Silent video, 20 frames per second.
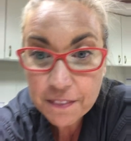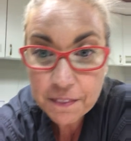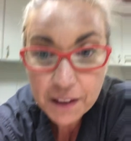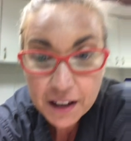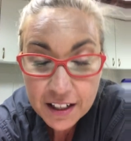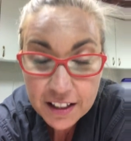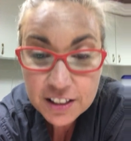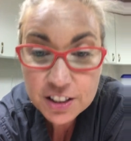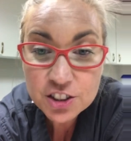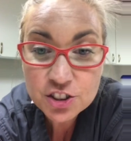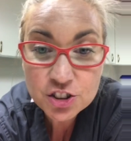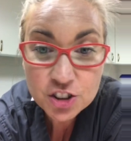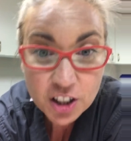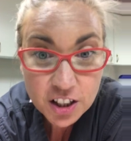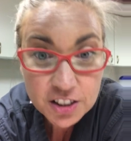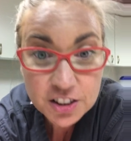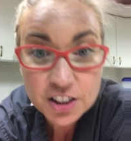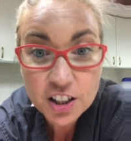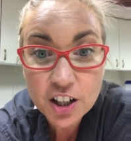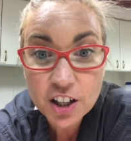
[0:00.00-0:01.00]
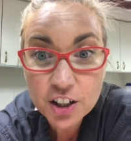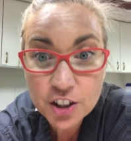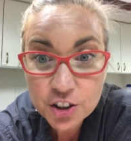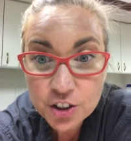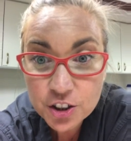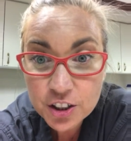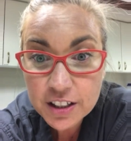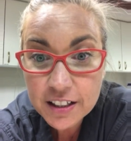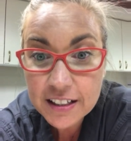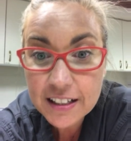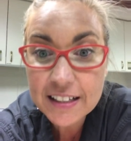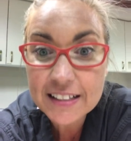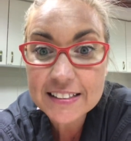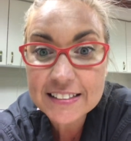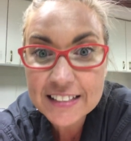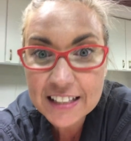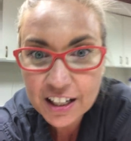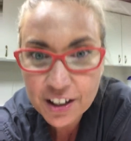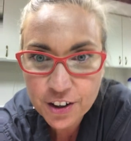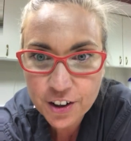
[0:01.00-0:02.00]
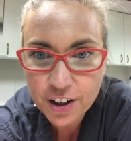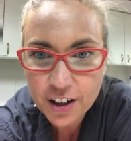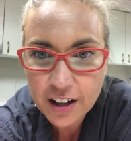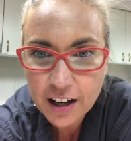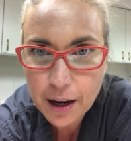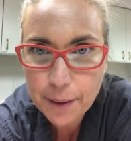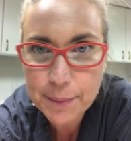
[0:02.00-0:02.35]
That is such a good dinner.